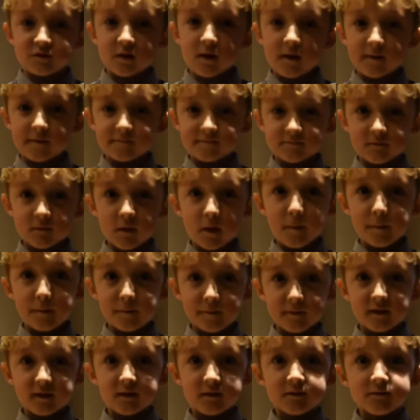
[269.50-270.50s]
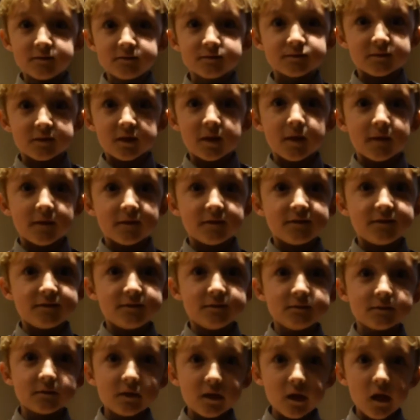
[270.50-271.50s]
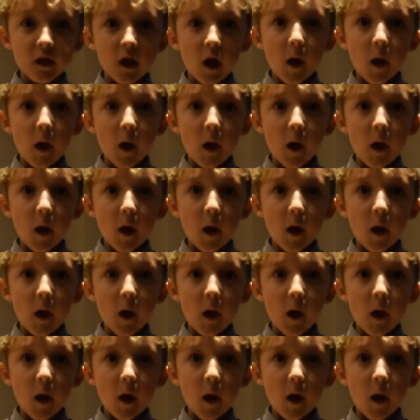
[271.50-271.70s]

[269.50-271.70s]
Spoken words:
Are elves? What, like Elf on the Shelf?